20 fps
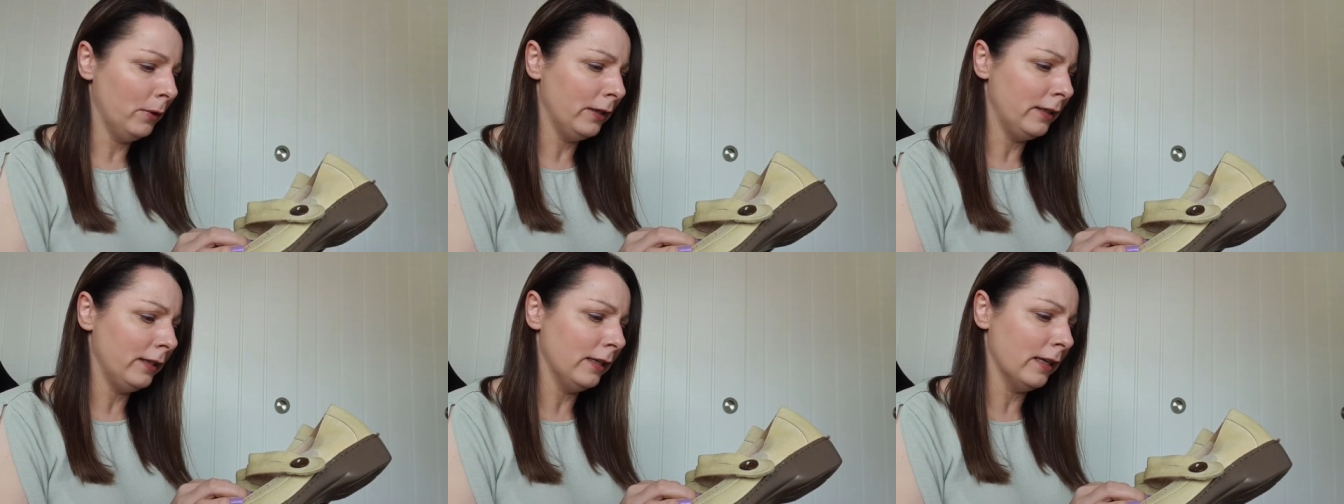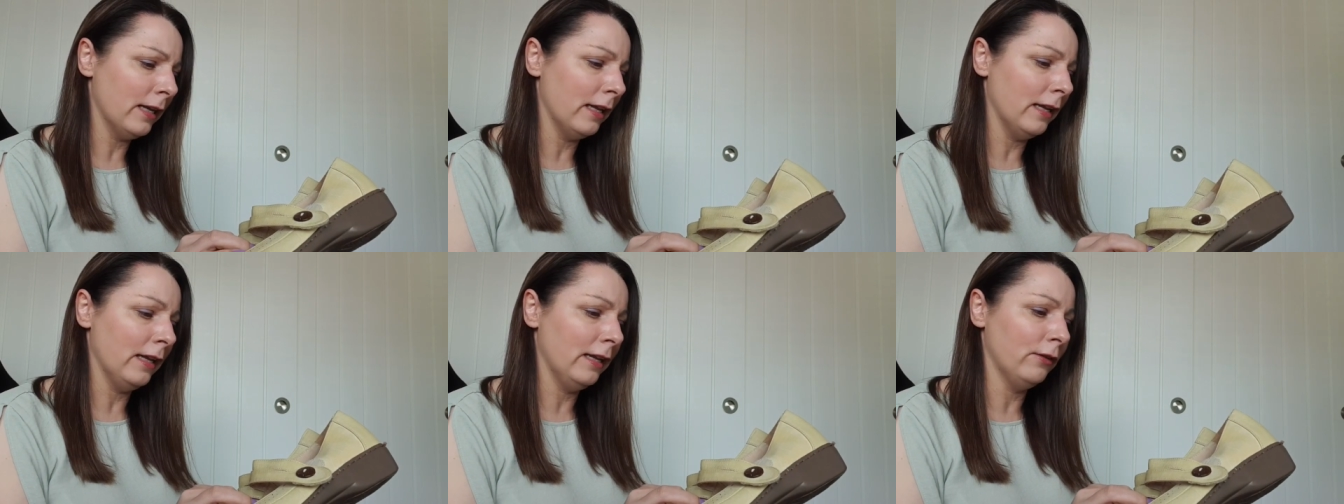Where
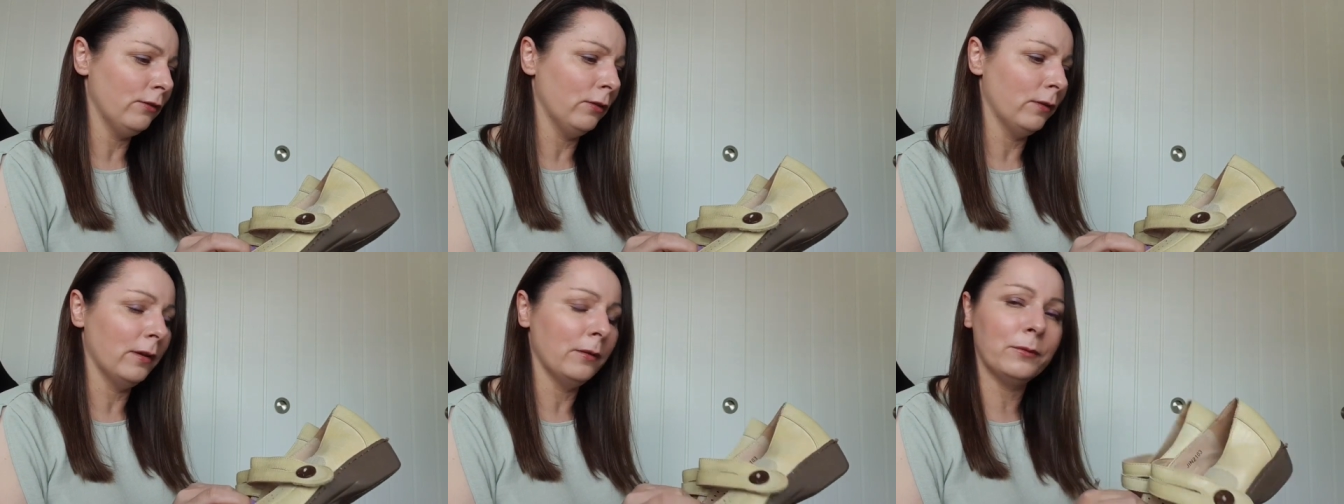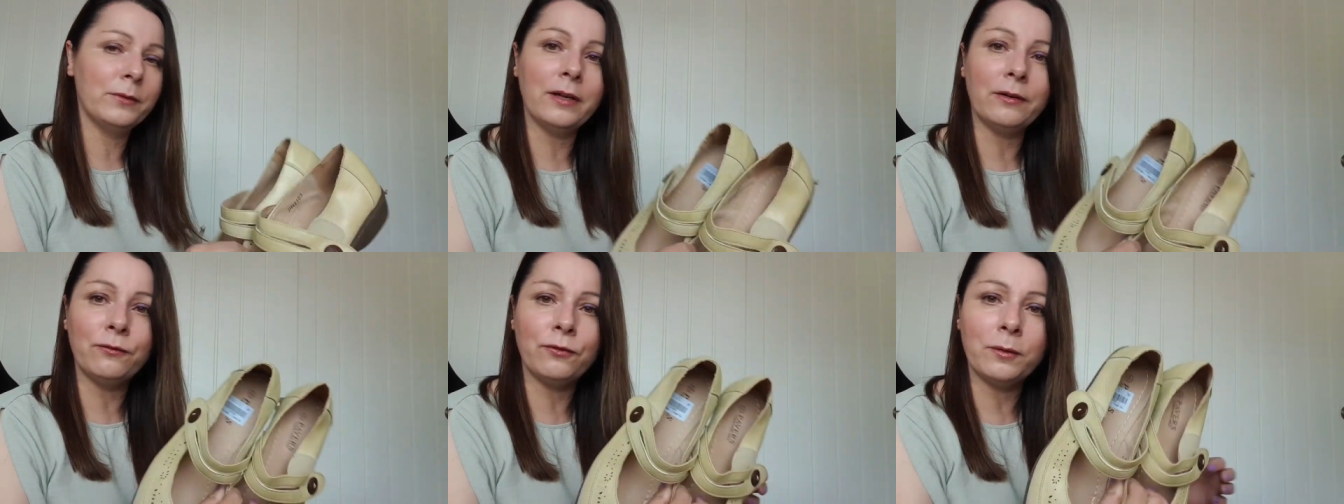did I get these from?
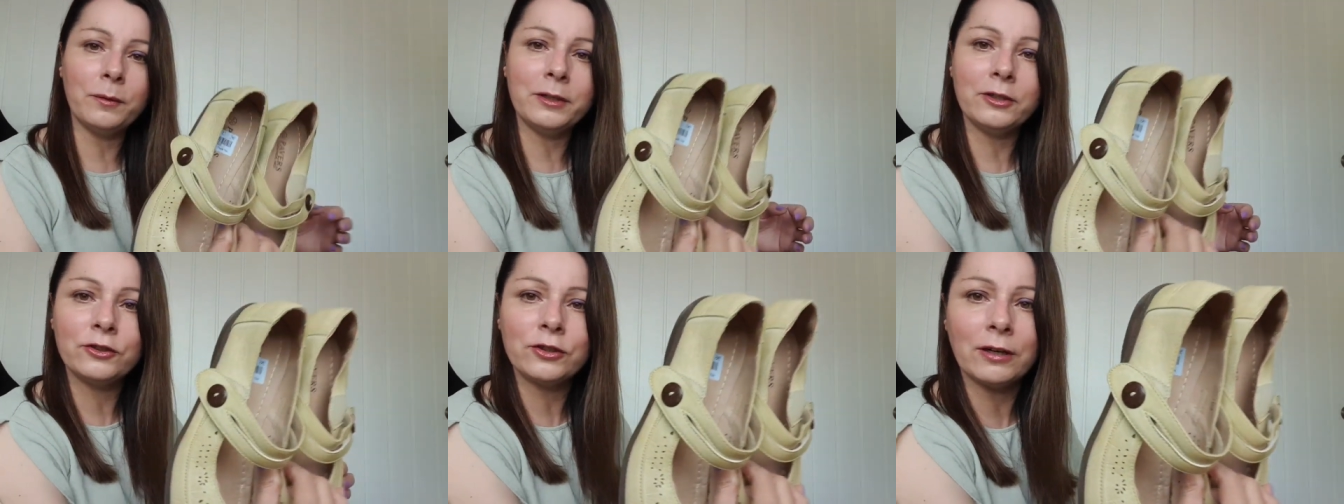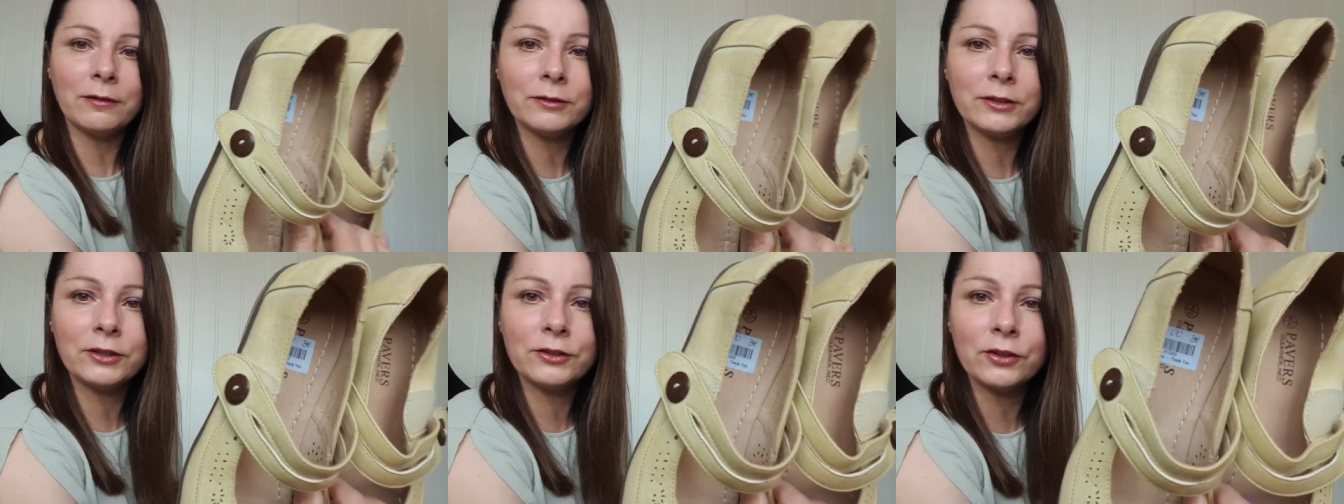They were from the
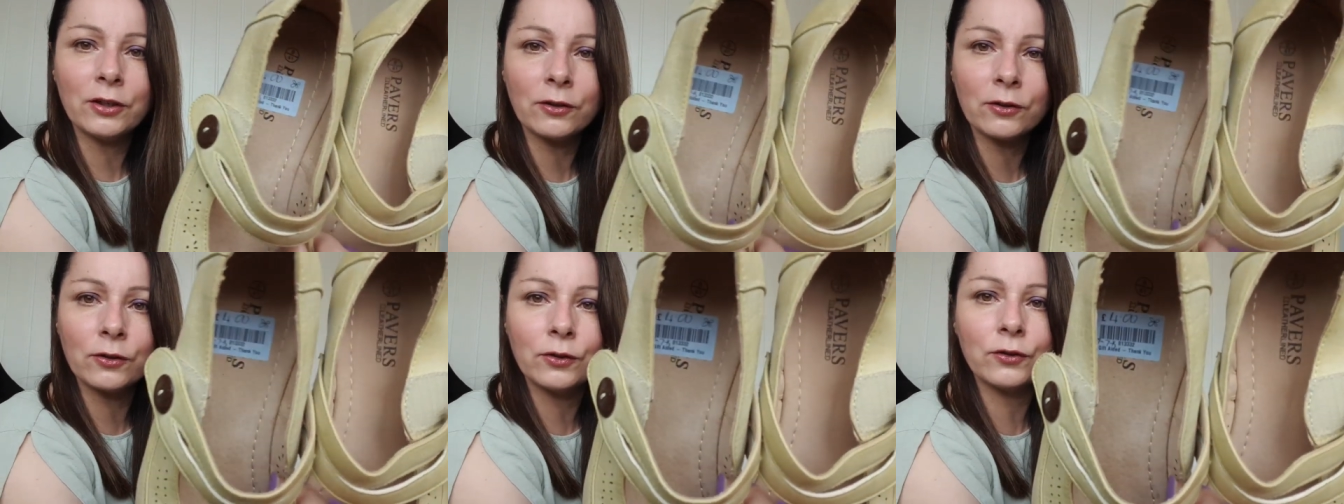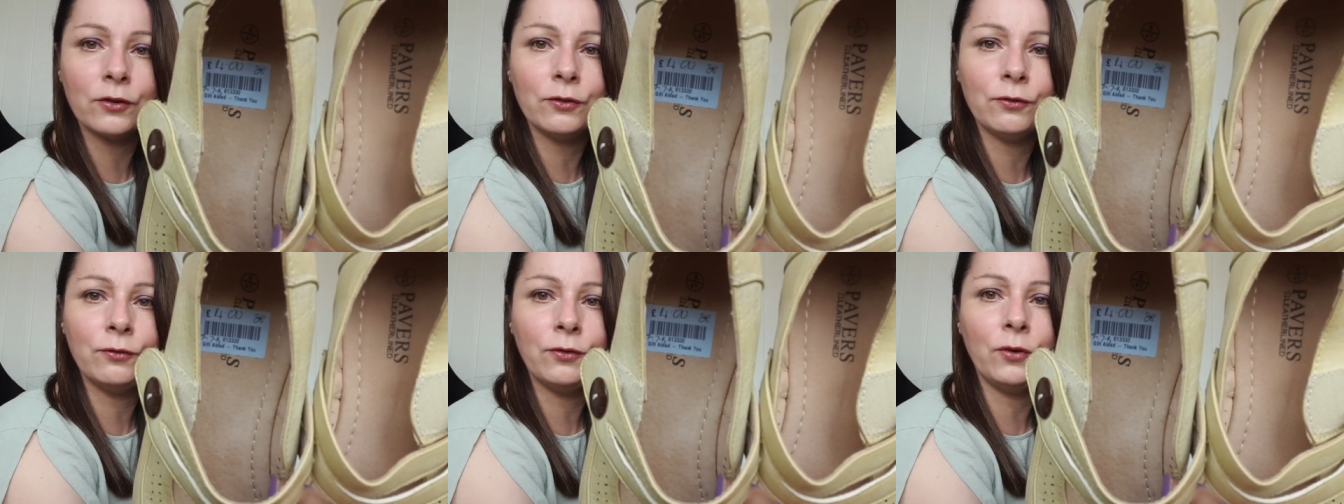charity shop
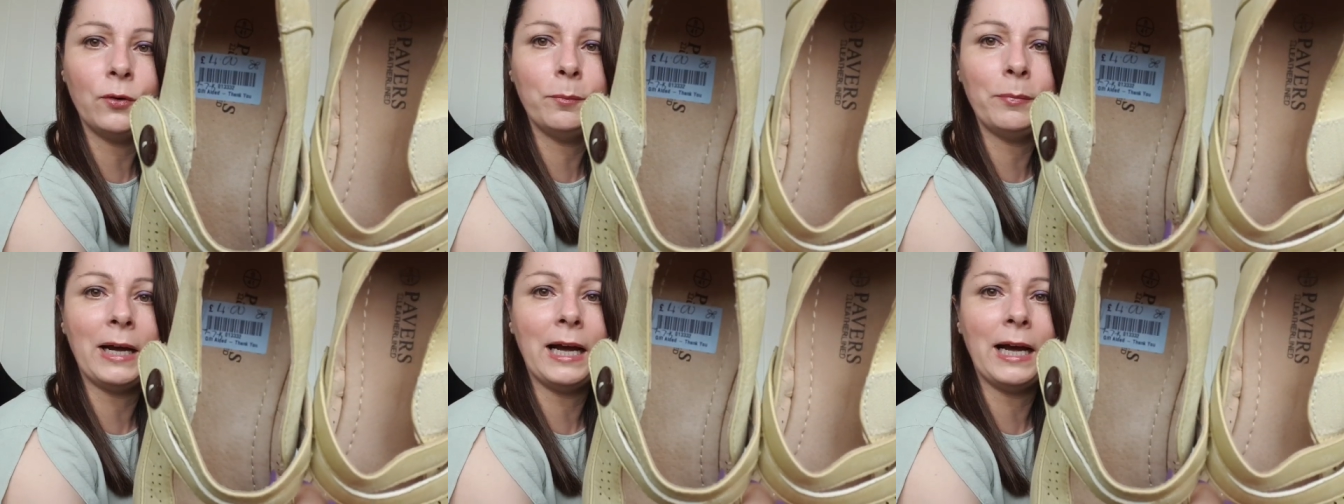because a four